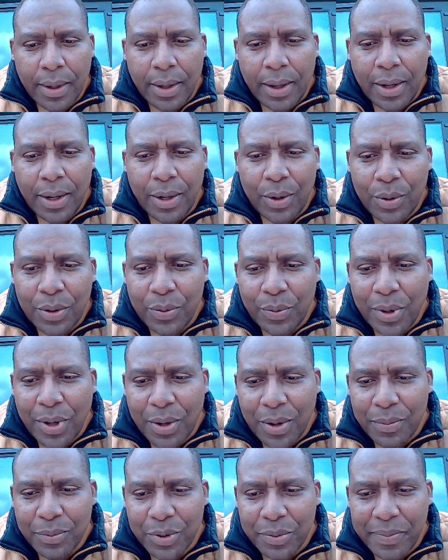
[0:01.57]
Hello and
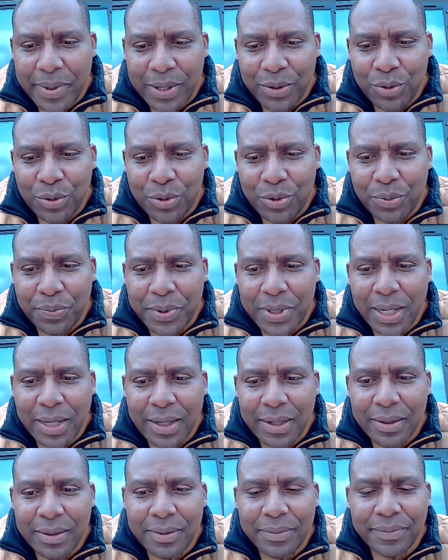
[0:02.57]
welcome to my YouTube
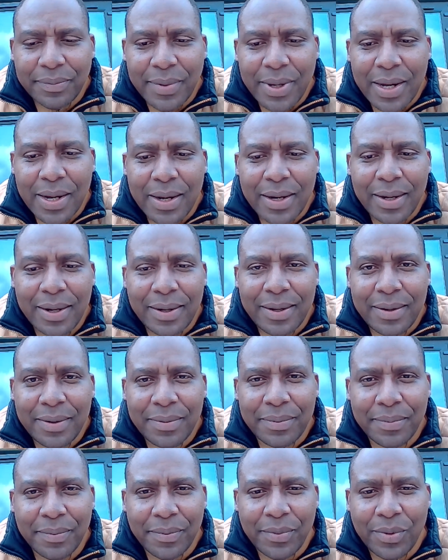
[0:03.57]
channel. I
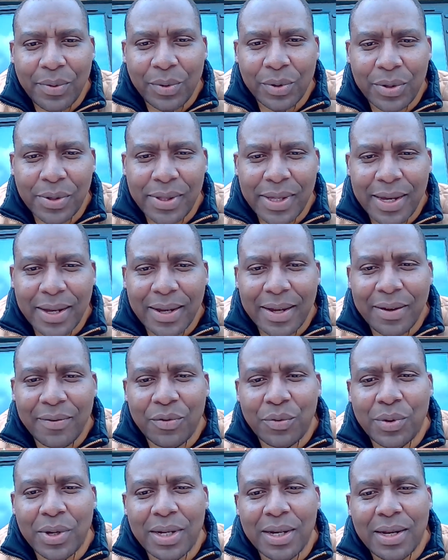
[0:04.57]
want to thank
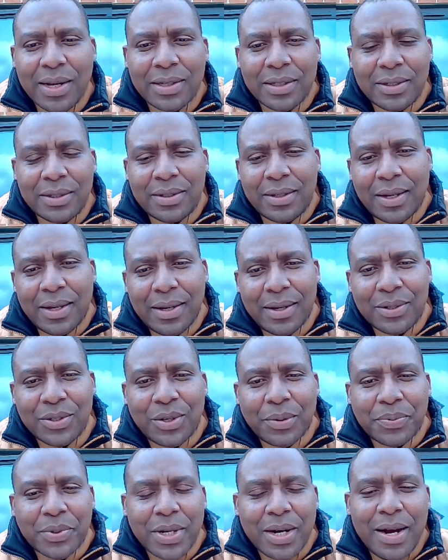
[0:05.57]
everyone that has
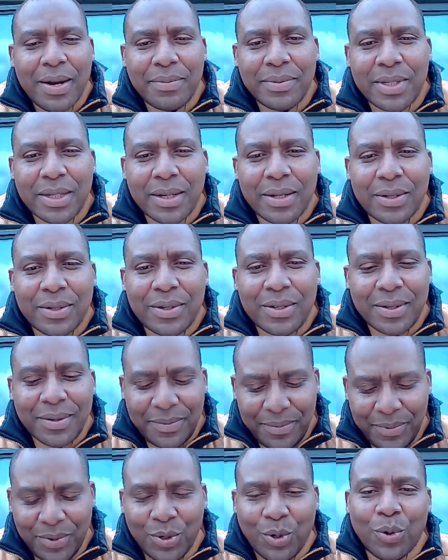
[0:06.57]
subscribed and
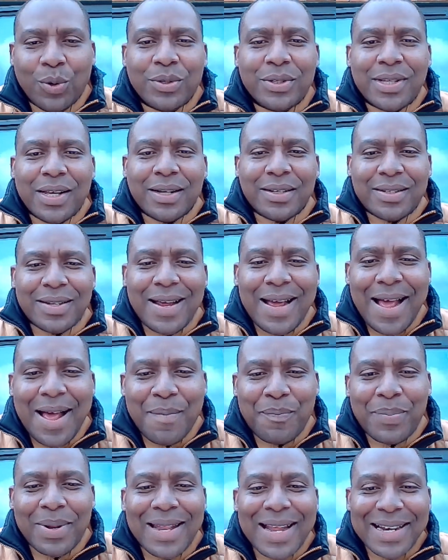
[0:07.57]
those that are
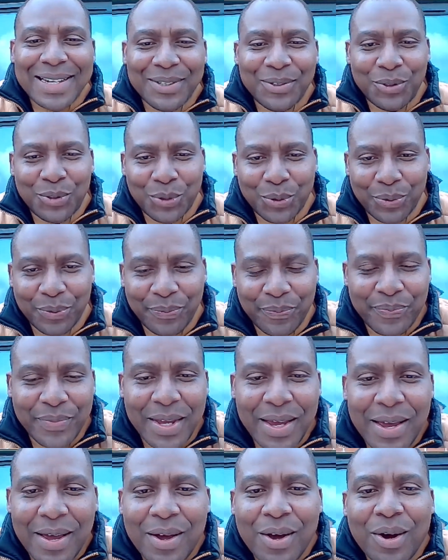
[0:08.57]
planning to.
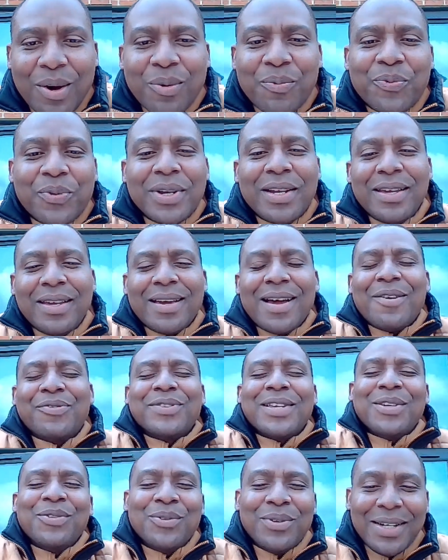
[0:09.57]
Hopefully,
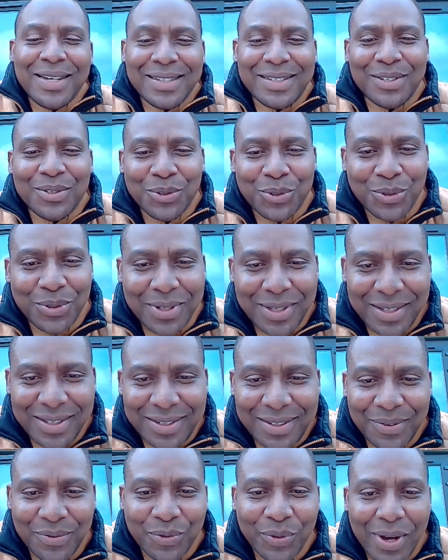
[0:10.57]
after you listen to
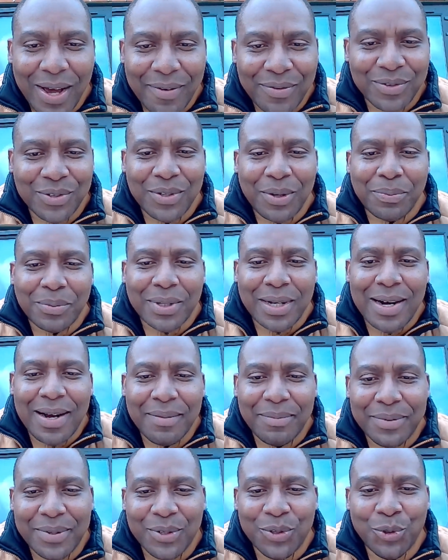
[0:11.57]
this, if you haven't
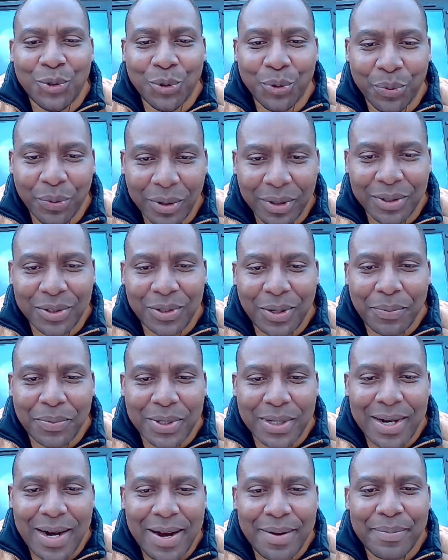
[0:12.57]
subscribed, you will
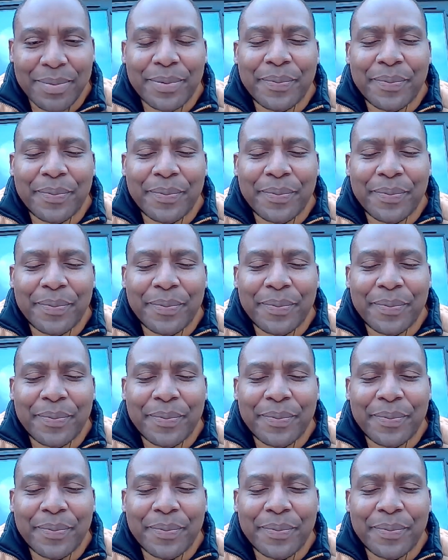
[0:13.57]
subscribe.